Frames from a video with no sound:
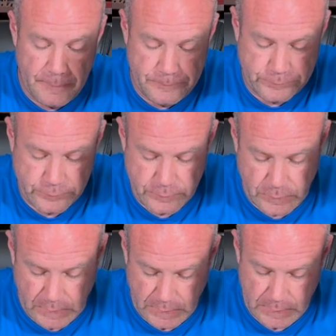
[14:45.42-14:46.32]

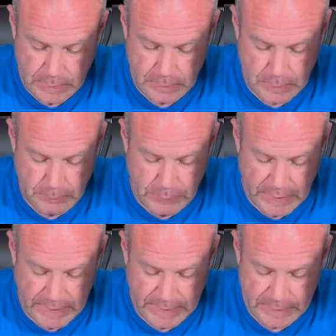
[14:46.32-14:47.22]
But
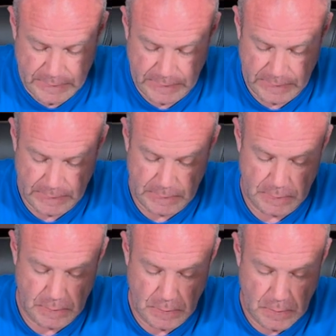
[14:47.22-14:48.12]
as far as
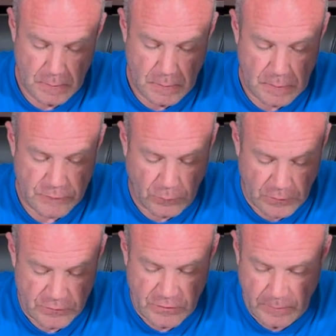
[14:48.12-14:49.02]
Jeremy also
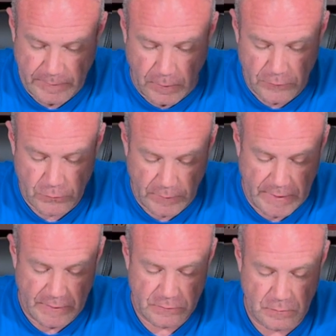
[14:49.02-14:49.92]
asked, is there like
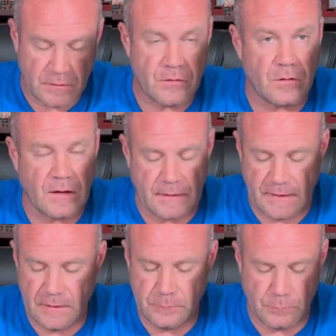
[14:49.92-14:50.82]
he's listened to a couple of
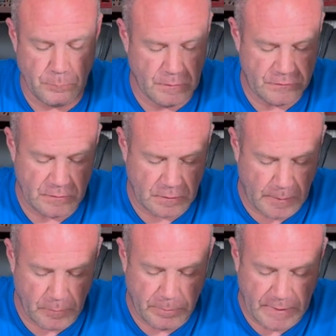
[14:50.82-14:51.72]
podcasts
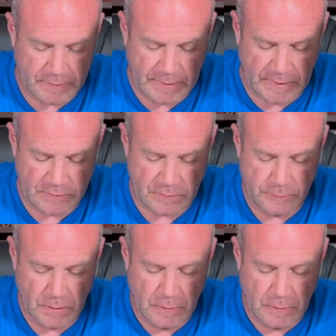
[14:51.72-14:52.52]
for our lower body?